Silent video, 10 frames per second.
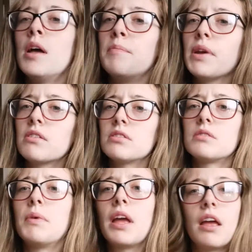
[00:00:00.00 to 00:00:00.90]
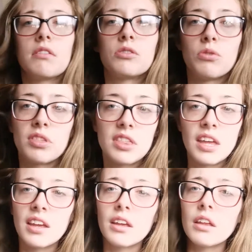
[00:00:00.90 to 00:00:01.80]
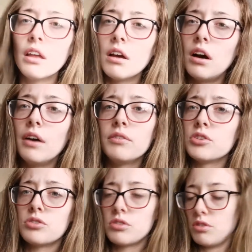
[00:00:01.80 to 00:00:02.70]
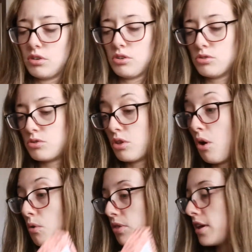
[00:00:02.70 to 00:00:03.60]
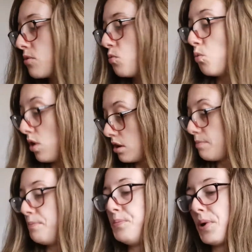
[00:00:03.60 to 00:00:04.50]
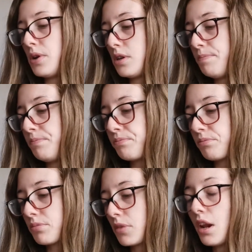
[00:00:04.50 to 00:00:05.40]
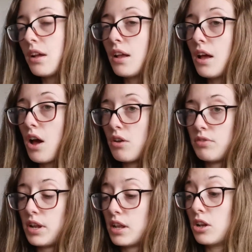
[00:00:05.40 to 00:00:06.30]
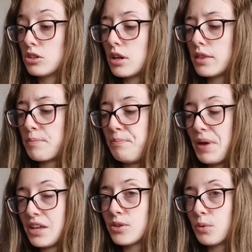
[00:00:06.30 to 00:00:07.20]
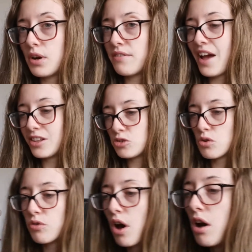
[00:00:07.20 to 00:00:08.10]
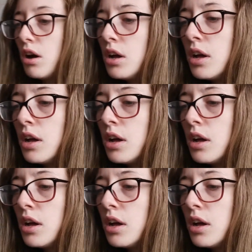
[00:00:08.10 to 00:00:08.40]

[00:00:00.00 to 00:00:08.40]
because my hair is so thick. I'm just going to use the whole thing in one, but hopefully it looks like the best one I've had so far.